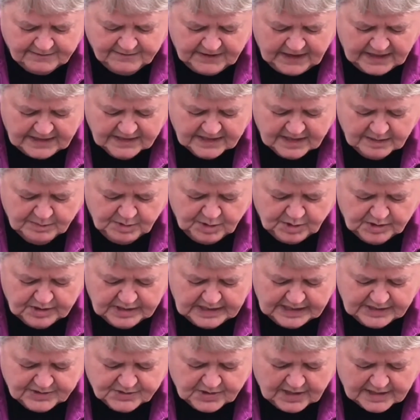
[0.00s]
a faith
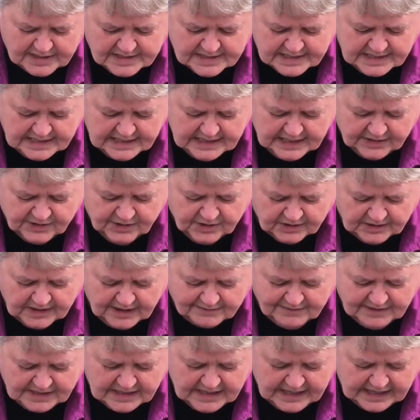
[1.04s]
community trusting in your
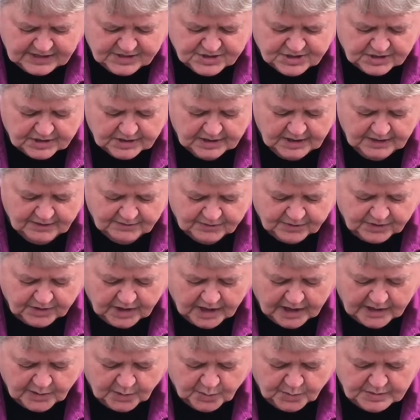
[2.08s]
loving nature for
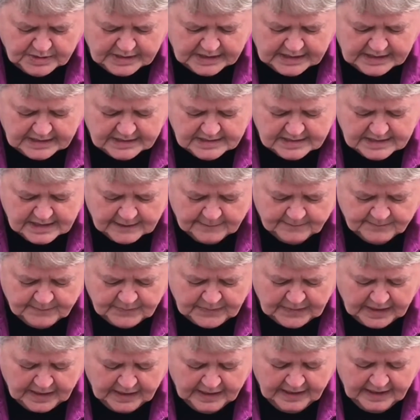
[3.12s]
our own needs
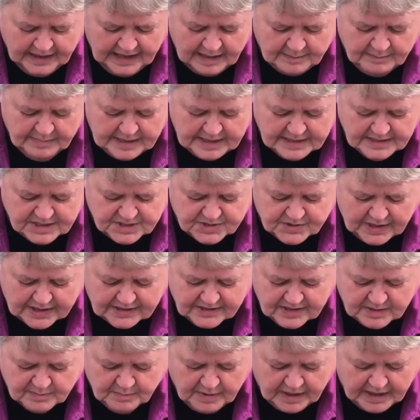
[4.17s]
and being
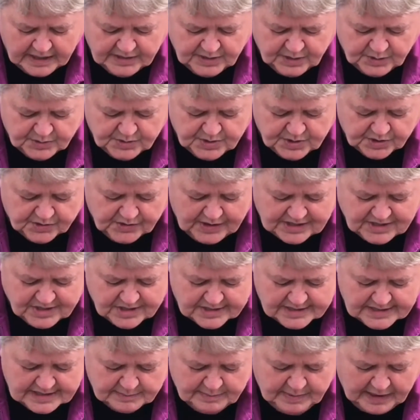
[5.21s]
strengthened by you to
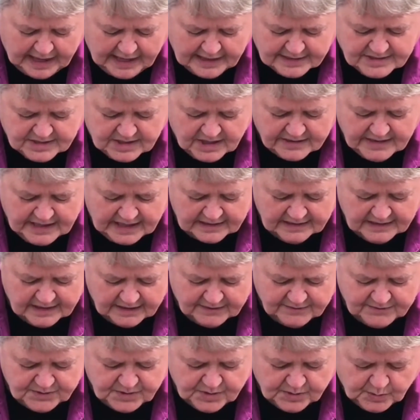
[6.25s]
graciously pass on that
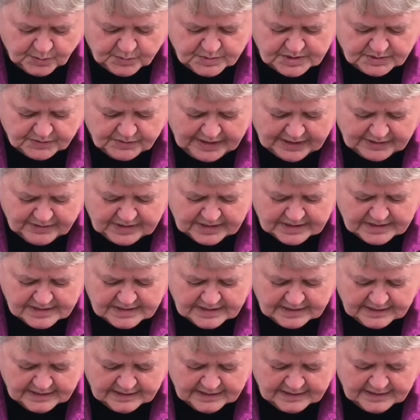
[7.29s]
love to those around
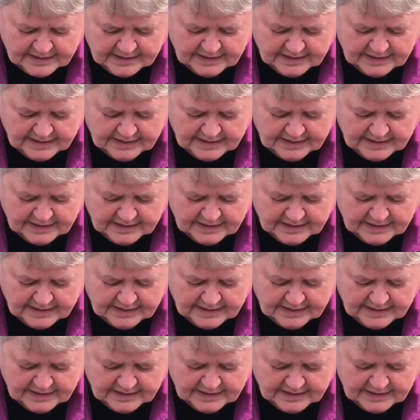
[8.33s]
us.